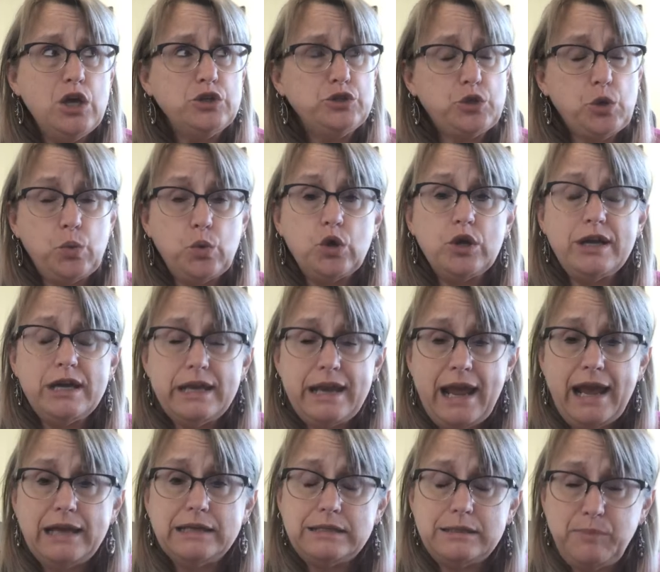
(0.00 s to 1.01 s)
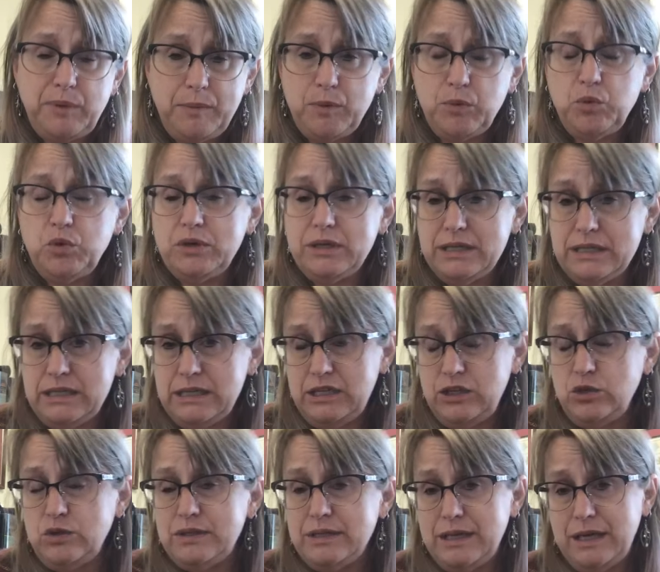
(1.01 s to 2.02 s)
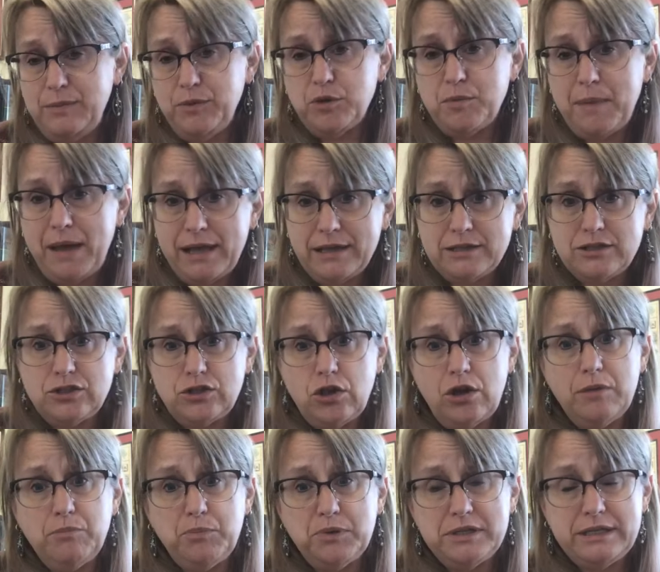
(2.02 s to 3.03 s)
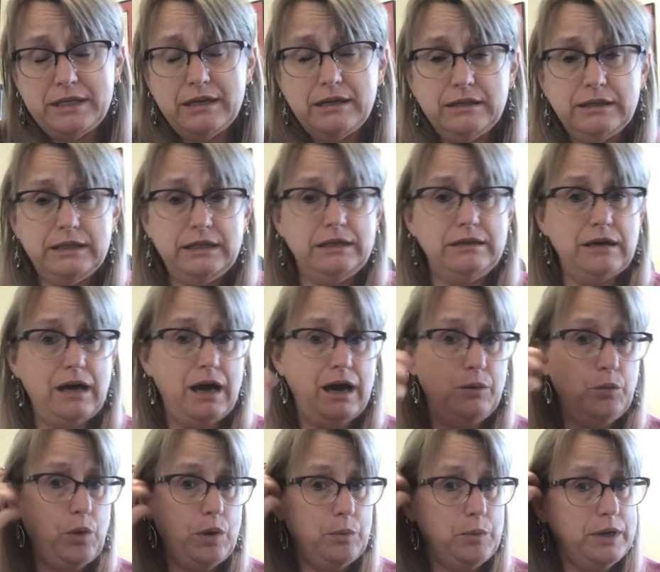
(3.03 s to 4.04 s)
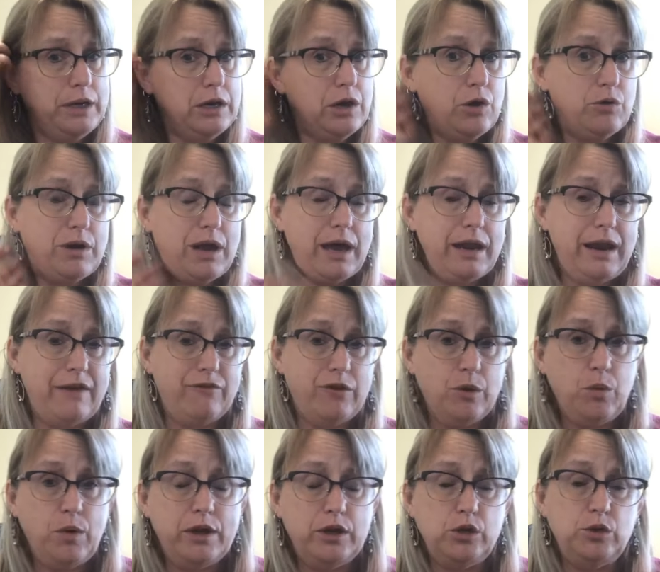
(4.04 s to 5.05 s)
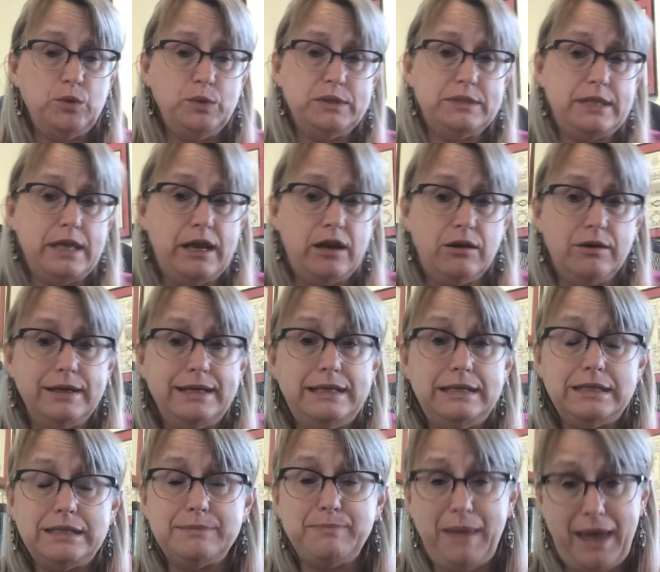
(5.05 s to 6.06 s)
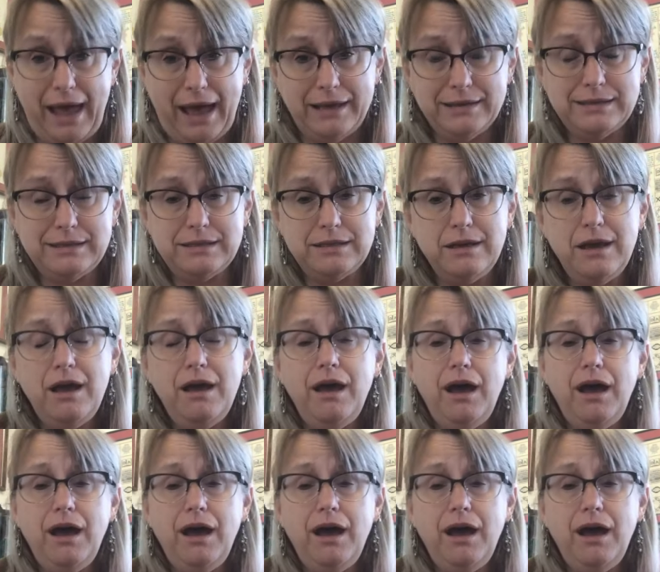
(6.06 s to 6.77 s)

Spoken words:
So we're going to ask that people will continue to keep their masks on, particularly when we know not everyone who is there is masked.